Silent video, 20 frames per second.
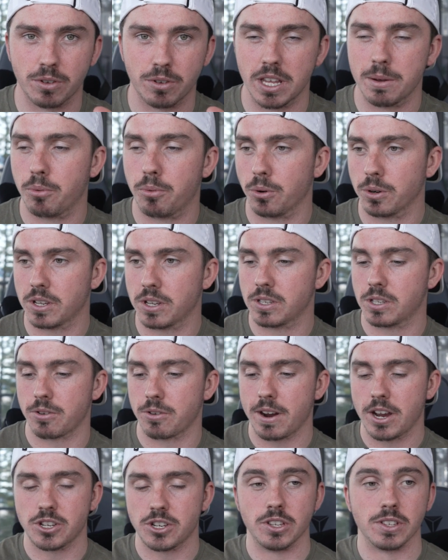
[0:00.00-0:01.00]
important
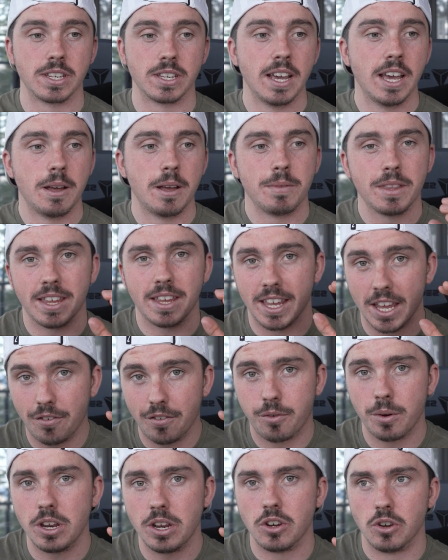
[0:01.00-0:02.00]
considerations.
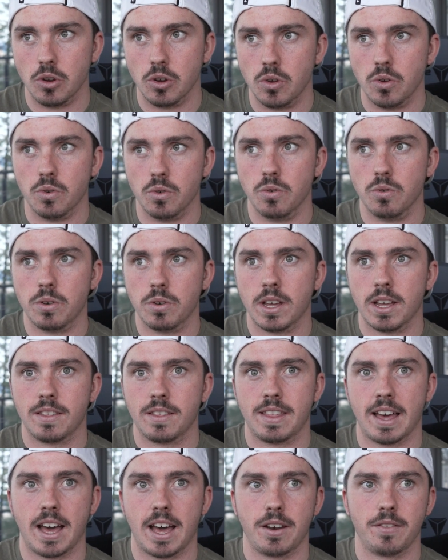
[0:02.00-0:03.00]
If we knew
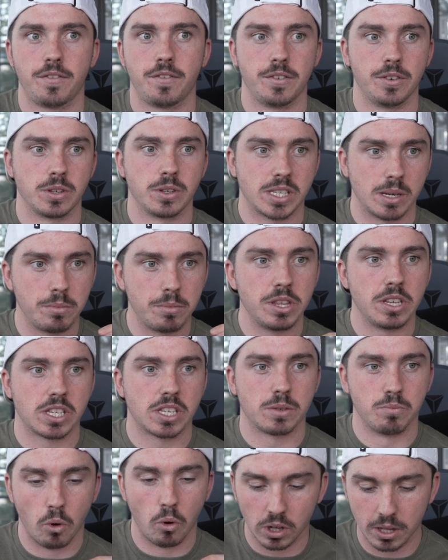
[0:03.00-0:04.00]
that for some of these
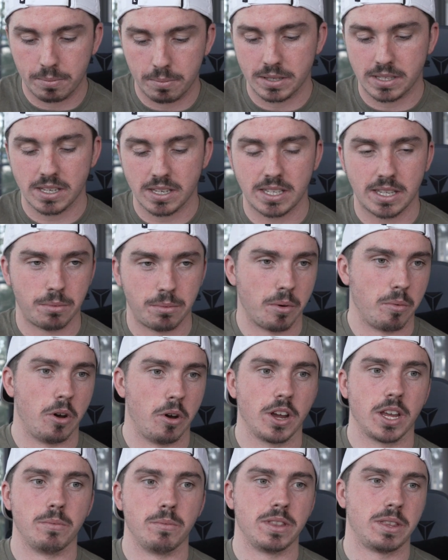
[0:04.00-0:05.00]
smaller businesses that we're
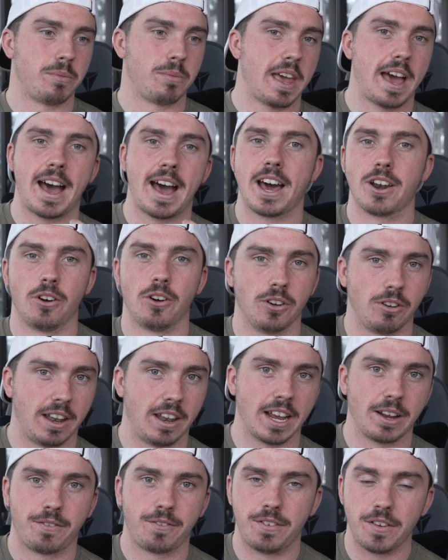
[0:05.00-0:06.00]
working with that we had on
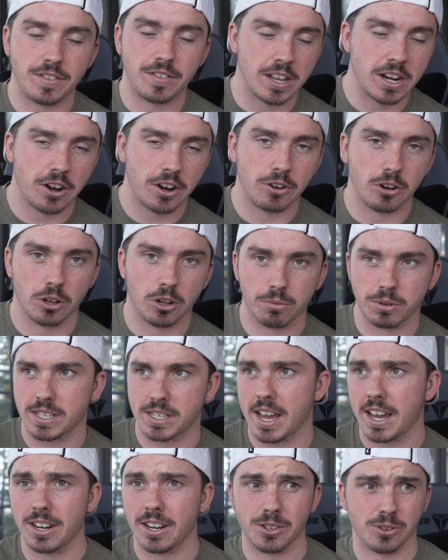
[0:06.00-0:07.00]
like $1,500
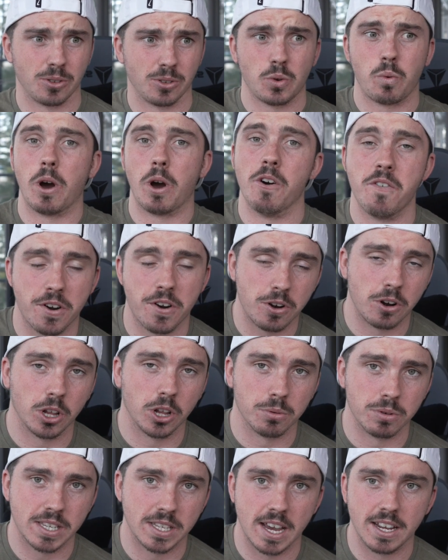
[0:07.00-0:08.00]
retainers or
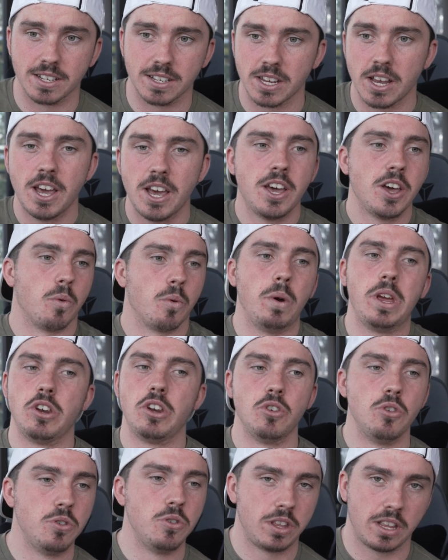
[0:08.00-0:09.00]
$1,200 retainers, we
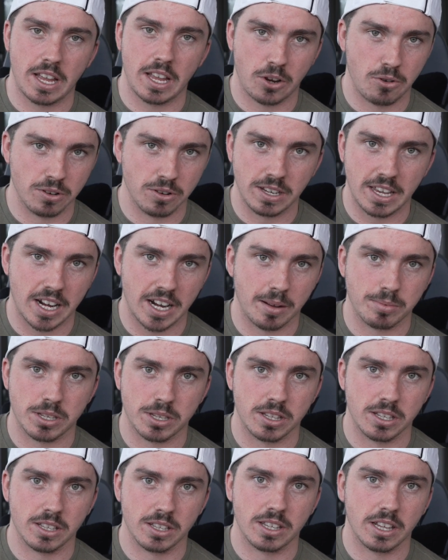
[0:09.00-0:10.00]
knew that they couldn't get up to
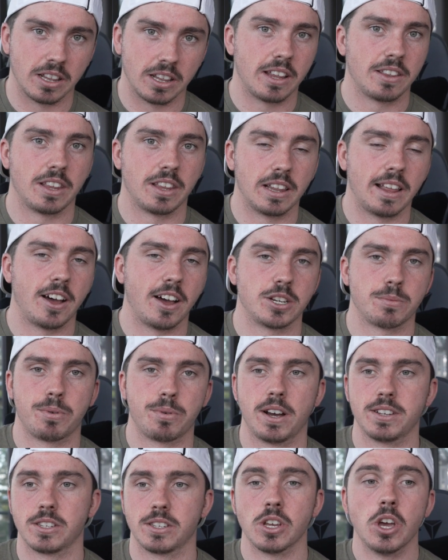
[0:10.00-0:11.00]
the larger
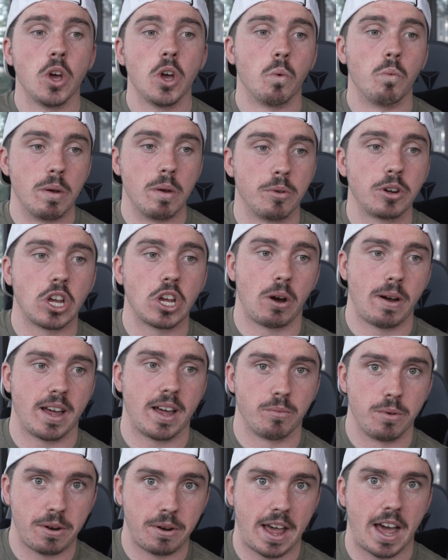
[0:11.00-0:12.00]
prices. We would go
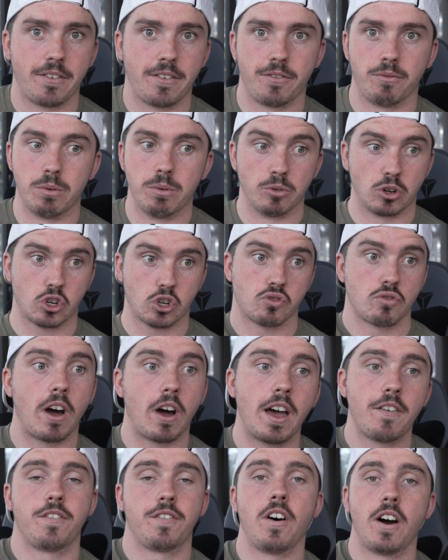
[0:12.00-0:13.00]
out and we would
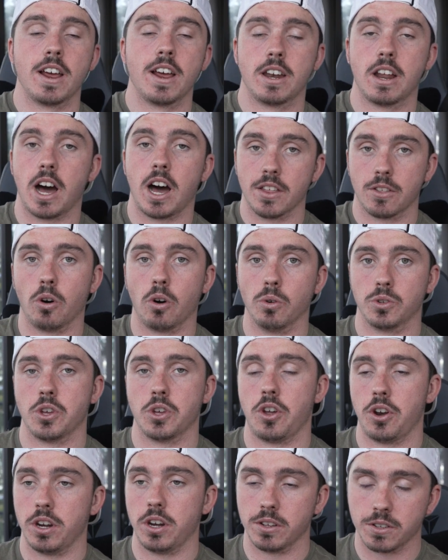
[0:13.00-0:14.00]
try find other
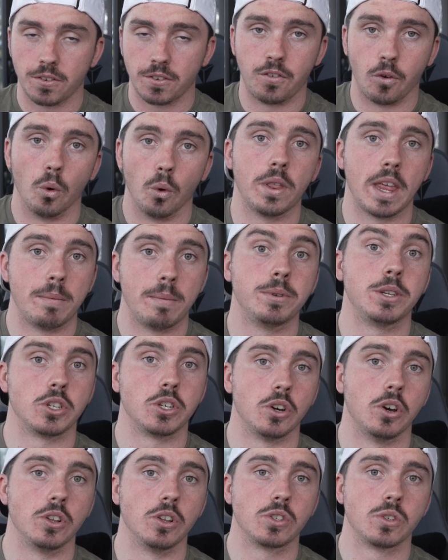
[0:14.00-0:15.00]
alternatives for them to
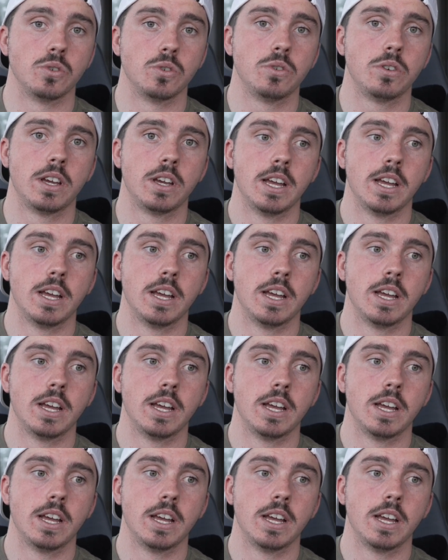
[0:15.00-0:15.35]
turn to